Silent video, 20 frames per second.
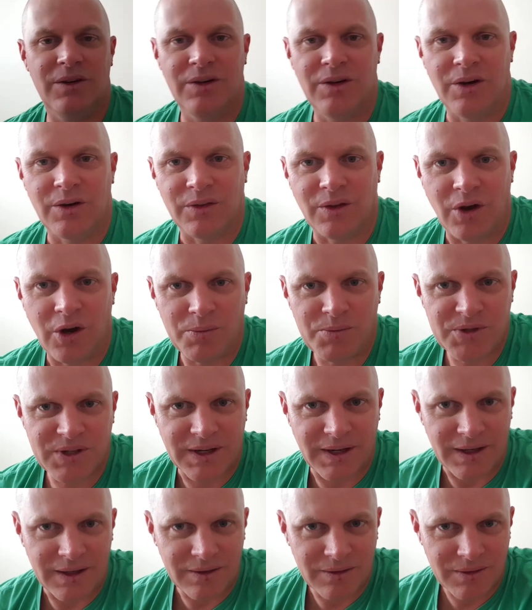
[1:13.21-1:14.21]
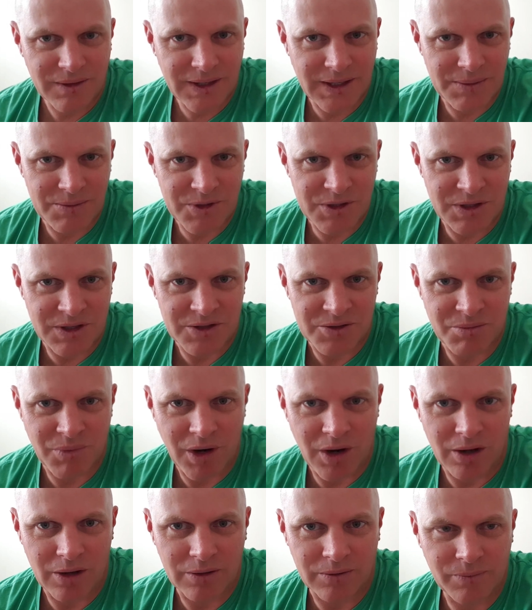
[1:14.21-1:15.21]
the hop scale comes in as
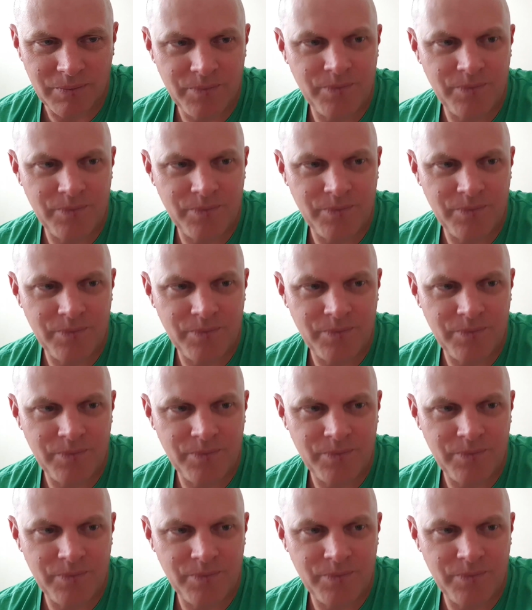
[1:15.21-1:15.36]
mild.